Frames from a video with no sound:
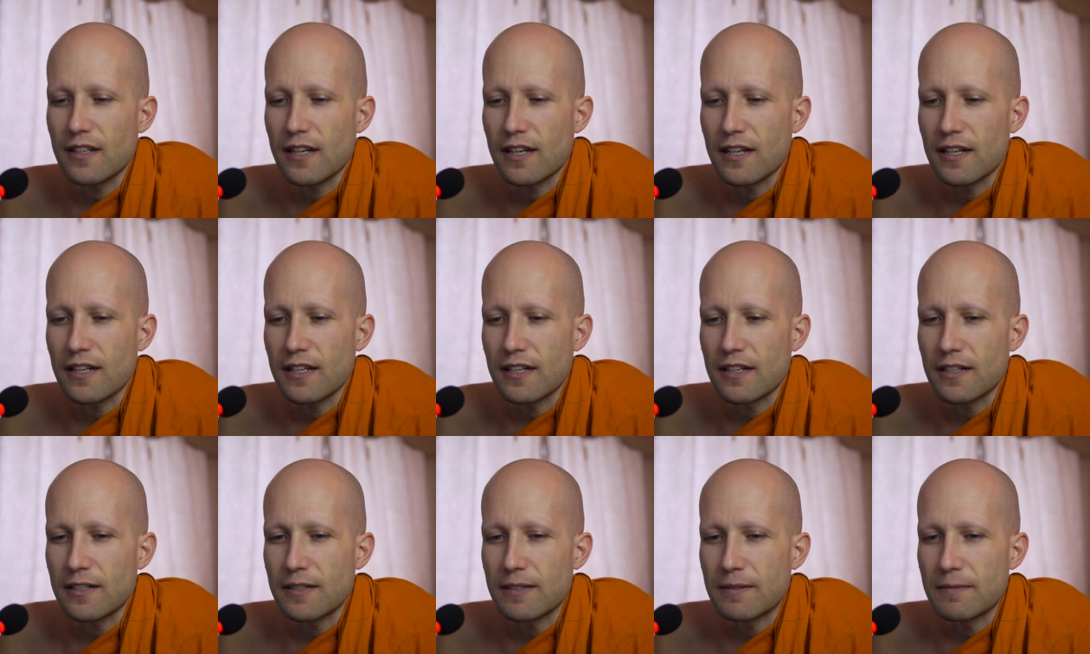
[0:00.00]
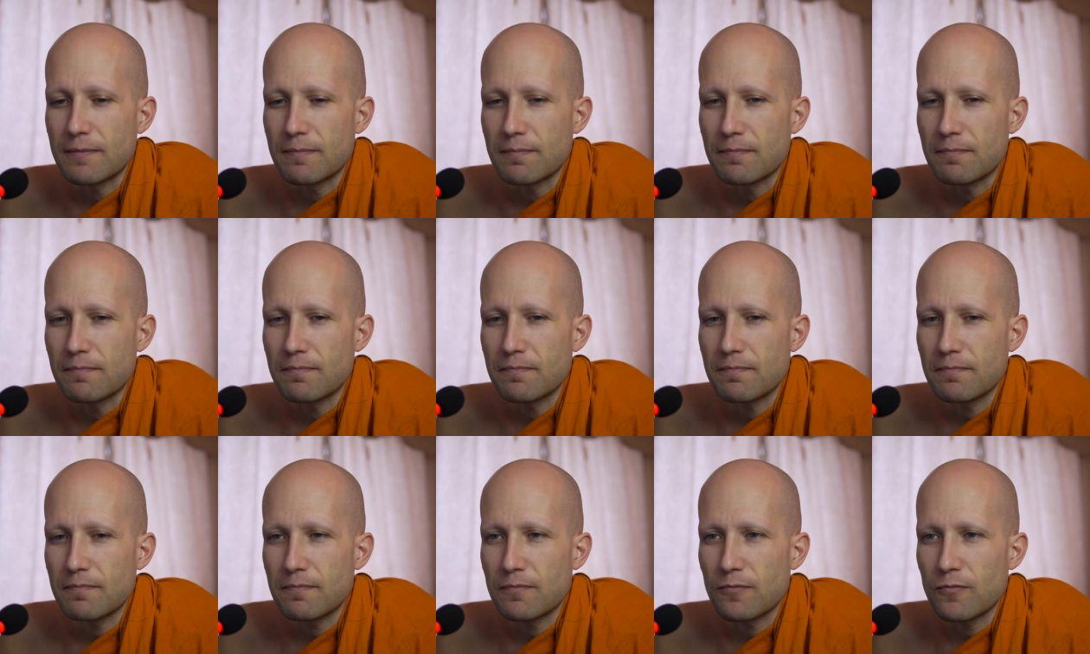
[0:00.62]

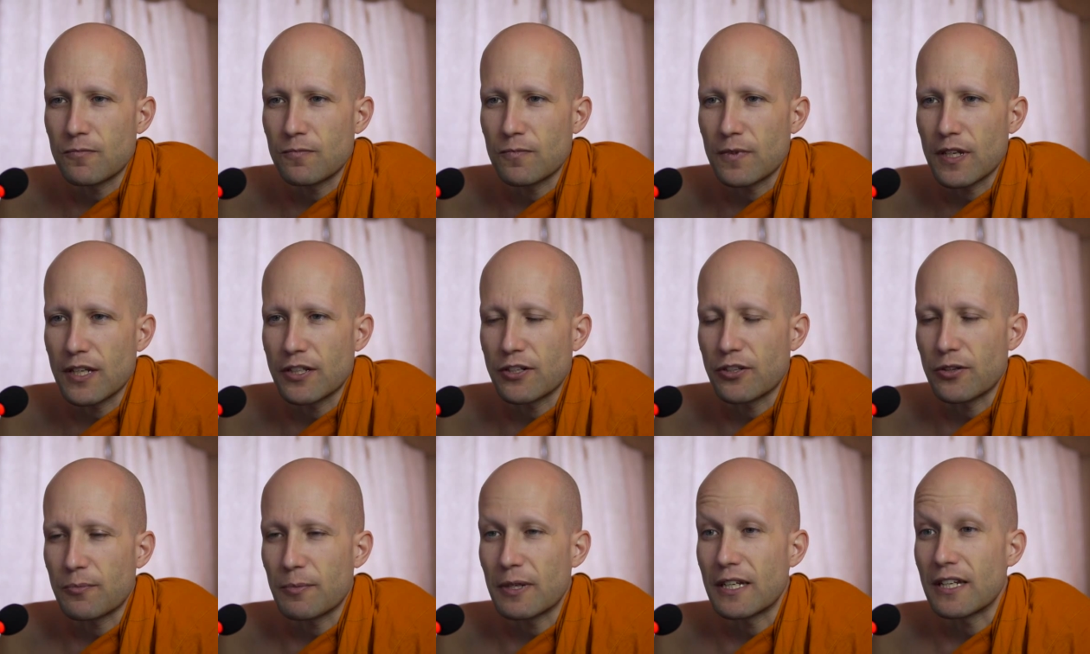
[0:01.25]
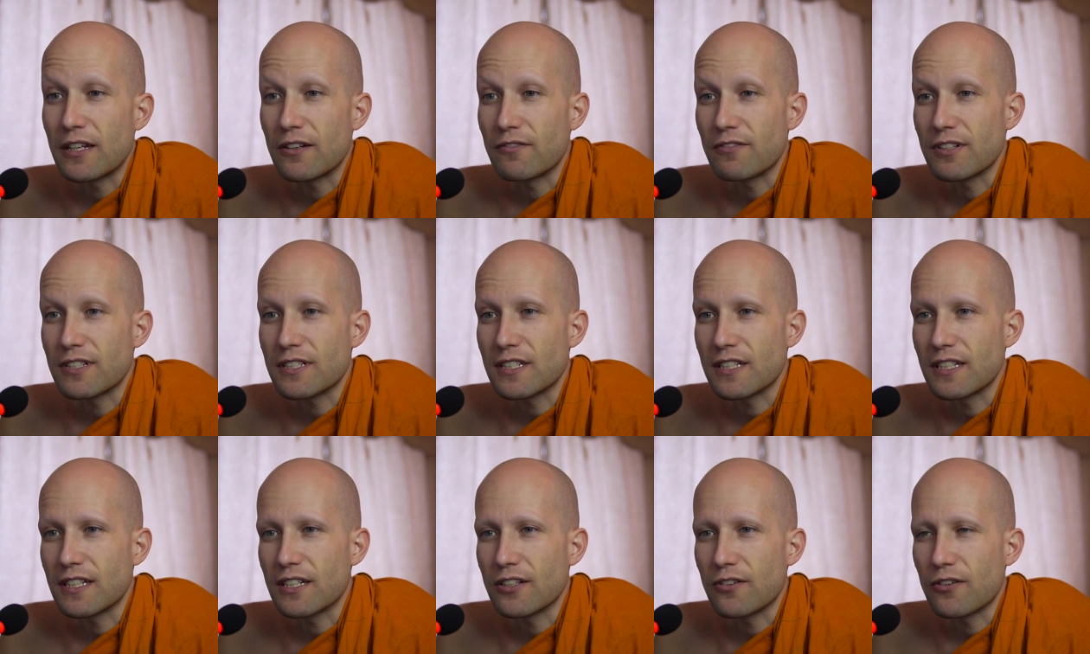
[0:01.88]
um, in your immediate
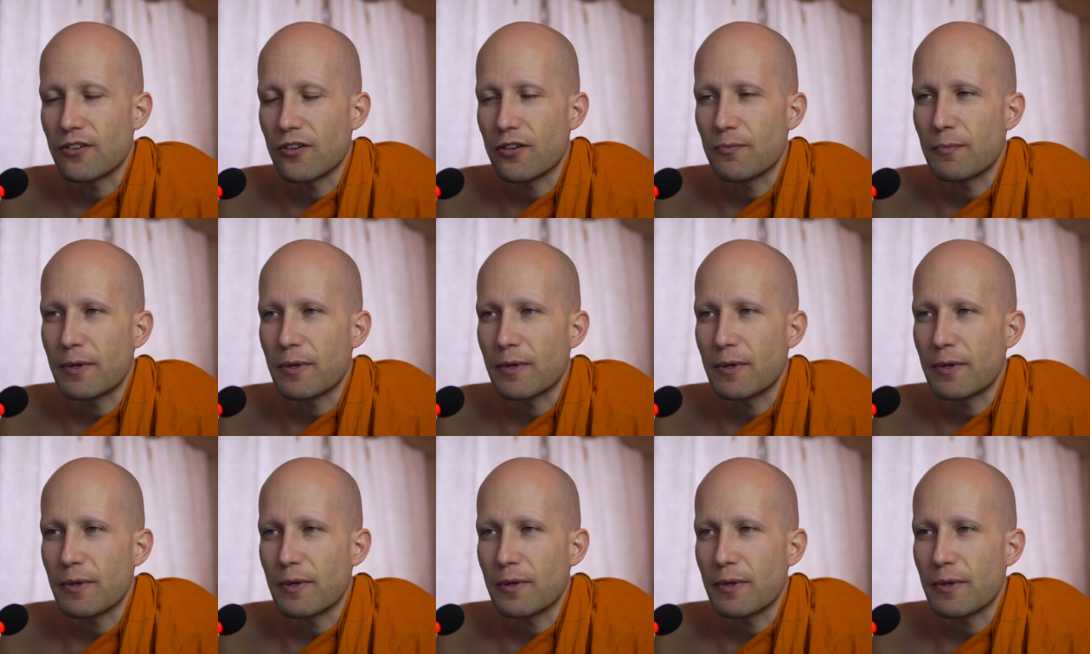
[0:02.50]
vicinity or, or,